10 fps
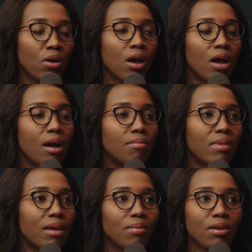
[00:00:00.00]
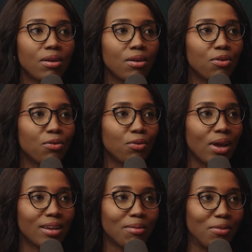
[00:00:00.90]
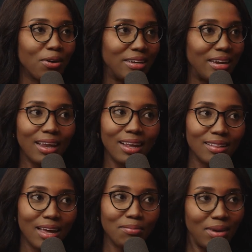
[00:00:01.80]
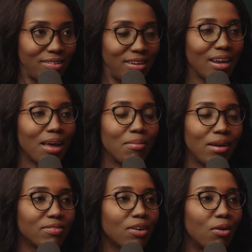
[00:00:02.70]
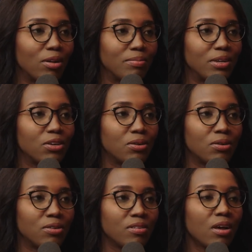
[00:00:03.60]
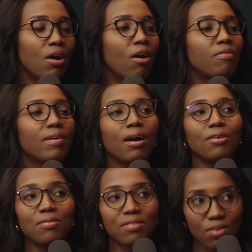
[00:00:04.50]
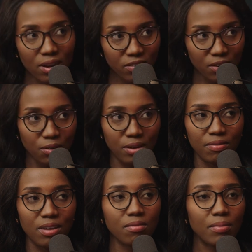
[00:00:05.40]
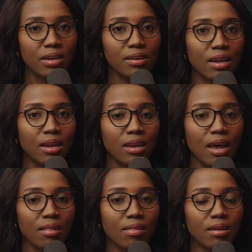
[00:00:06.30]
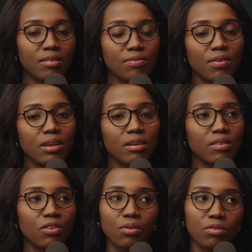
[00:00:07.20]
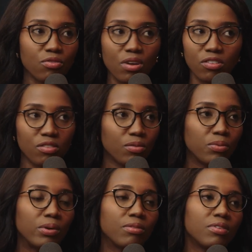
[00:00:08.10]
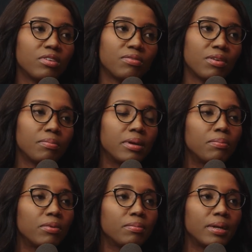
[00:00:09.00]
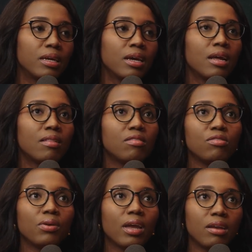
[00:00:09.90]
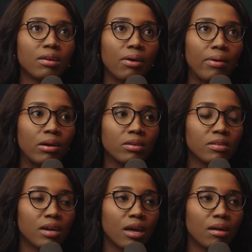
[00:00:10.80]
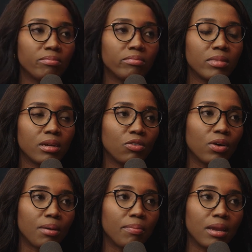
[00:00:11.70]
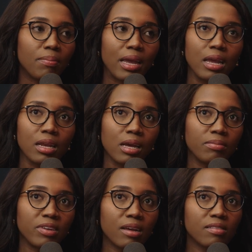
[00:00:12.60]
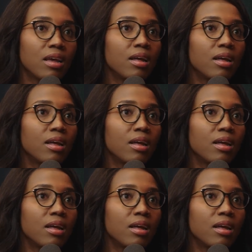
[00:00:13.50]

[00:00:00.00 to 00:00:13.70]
Maybe you end up not needing that much income after all because of how you've structured your investment. And I think different, structures will work for different people, but there's no getting around your company paying income tax.